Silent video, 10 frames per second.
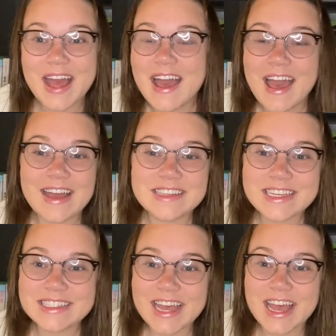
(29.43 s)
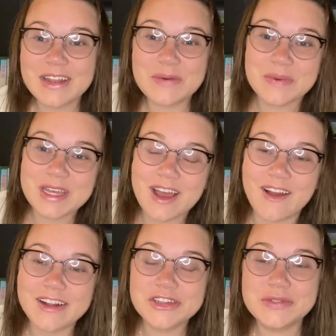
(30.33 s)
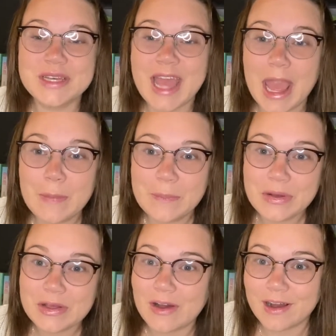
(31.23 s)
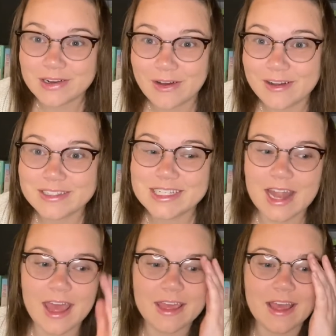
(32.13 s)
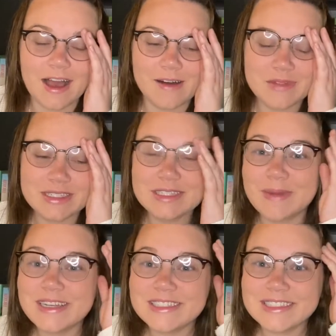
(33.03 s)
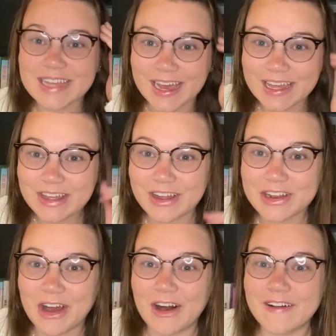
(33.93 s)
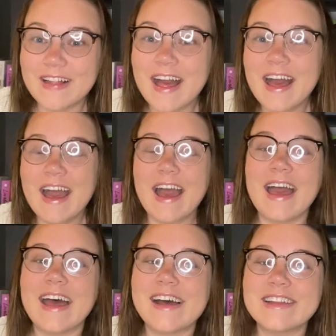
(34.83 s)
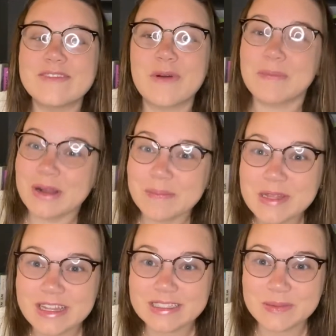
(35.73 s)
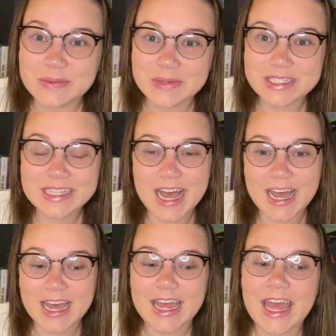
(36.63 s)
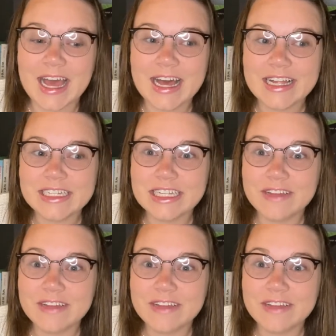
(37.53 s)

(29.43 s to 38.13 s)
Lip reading: as I said, we are doing a book unhaul today. This is my second unhaul, and what prompted this one was I had